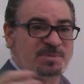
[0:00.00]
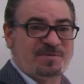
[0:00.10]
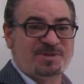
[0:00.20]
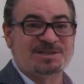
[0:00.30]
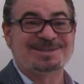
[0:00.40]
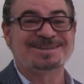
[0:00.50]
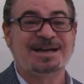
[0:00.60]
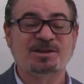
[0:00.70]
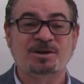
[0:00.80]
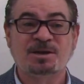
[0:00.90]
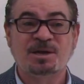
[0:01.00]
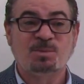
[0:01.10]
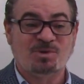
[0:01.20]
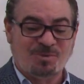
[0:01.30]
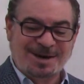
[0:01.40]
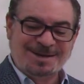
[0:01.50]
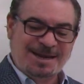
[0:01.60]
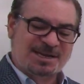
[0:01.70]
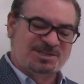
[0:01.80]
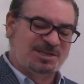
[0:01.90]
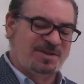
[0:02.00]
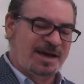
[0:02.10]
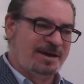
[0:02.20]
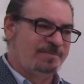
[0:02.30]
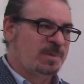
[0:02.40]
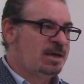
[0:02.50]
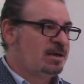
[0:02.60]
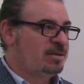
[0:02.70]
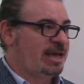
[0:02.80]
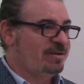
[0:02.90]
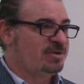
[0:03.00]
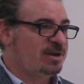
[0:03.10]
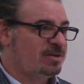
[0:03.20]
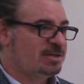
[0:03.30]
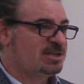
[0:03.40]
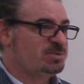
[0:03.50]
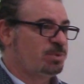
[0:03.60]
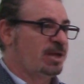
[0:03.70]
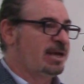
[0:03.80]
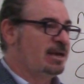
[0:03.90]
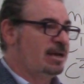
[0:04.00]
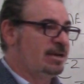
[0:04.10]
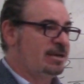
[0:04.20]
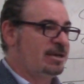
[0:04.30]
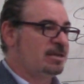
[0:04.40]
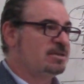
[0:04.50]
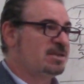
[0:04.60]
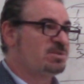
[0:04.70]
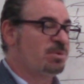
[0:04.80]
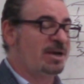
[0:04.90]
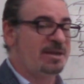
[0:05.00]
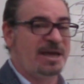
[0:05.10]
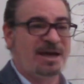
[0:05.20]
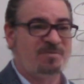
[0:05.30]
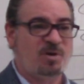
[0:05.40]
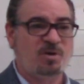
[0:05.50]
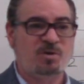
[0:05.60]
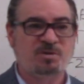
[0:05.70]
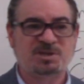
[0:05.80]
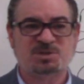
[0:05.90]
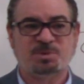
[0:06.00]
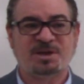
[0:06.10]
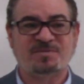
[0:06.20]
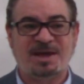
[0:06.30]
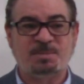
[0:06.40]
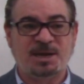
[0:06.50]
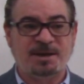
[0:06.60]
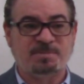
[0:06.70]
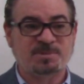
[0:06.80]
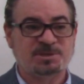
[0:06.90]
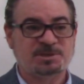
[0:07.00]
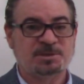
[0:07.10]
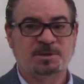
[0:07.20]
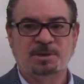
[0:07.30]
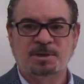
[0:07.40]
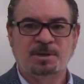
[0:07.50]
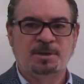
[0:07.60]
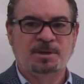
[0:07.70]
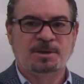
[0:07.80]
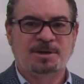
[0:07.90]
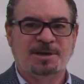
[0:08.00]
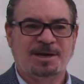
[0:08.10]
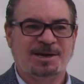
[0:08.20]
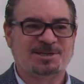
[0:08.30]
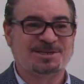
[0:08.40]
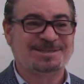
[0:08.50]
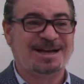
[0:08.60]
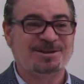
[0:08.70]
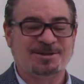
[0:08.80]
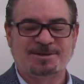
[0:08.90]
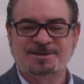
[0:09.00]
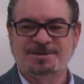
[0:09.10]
Everything's $1. But right next to that, they have another display. And in the other display, they have a whole display of M&Ms. And it's $1.